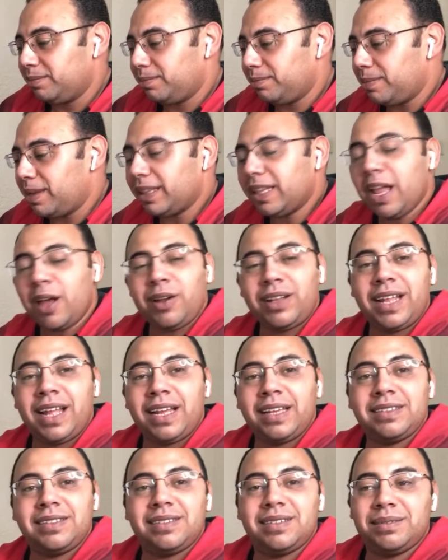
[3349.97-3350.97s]
But
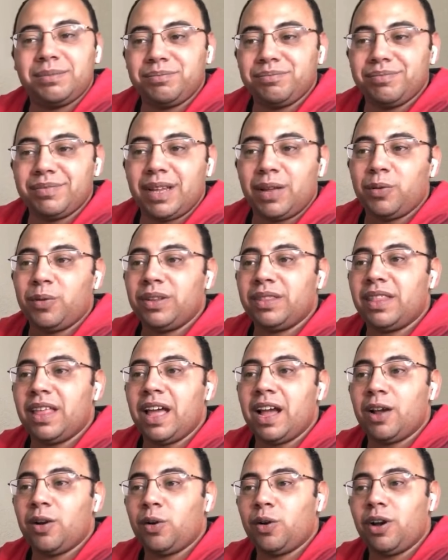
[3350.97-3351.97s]
nowadays, with
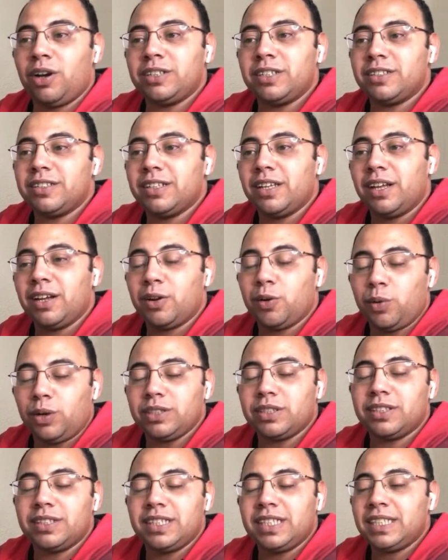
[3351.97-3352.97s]
the current
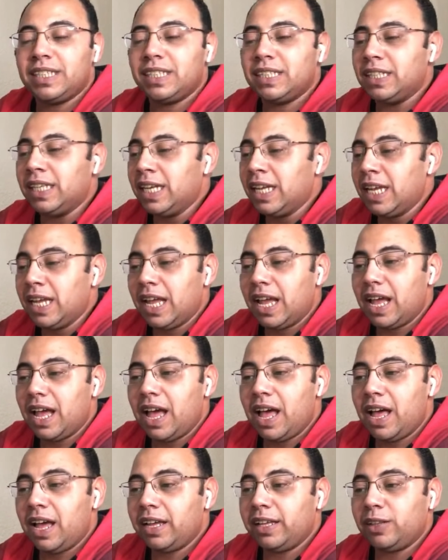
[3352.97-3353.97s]
quarantine,
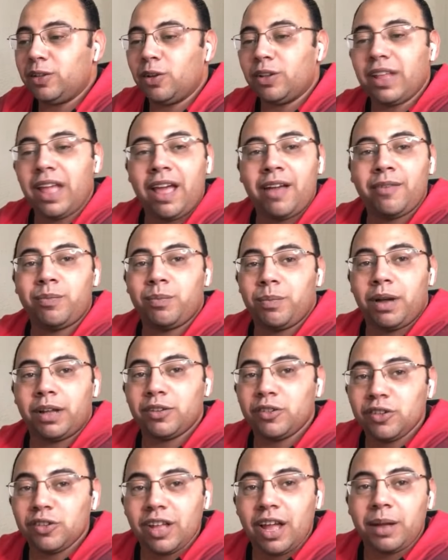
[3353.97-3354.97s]
I don't have
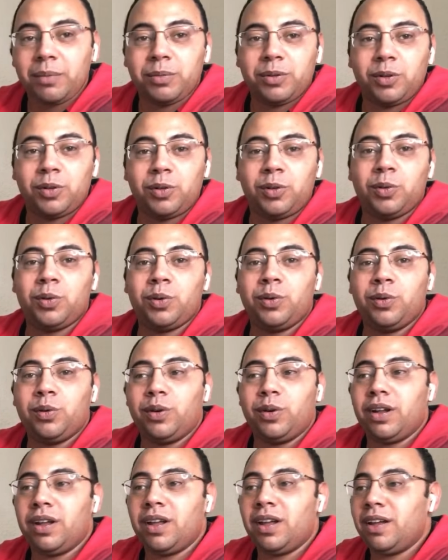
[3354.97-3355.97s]
much time to
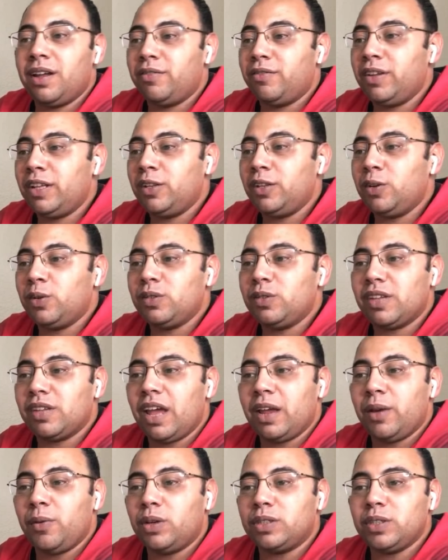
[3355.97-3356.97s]
do videos.
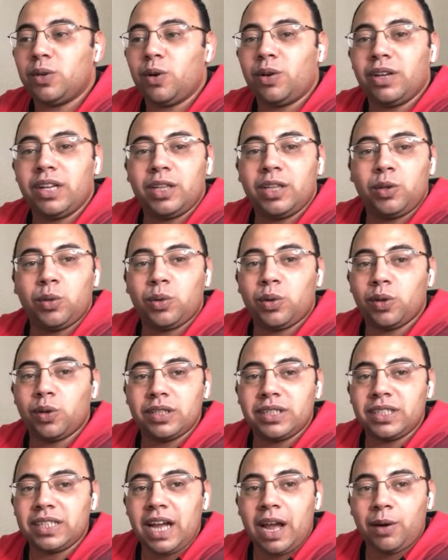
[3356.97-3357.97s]
I work only 2 to
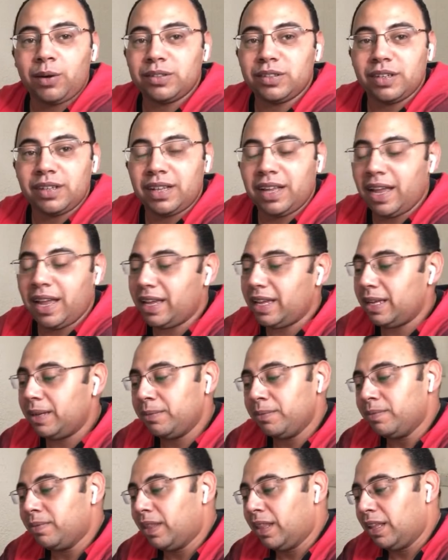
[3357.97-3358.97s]
3 hours a day,
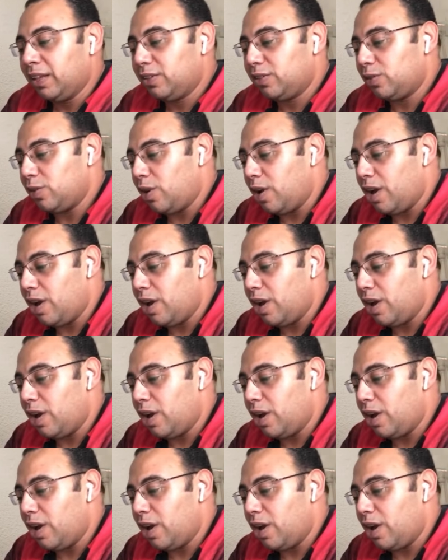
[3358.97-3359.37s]
so